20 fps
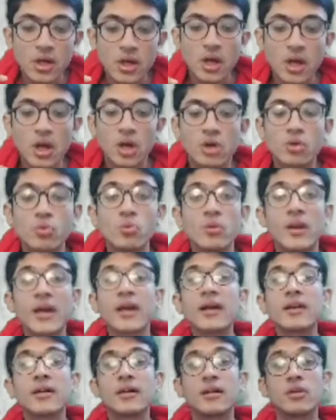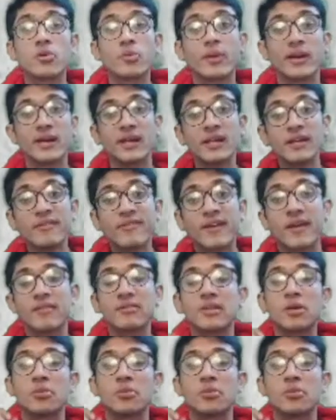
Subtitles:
2 lakh 25,000.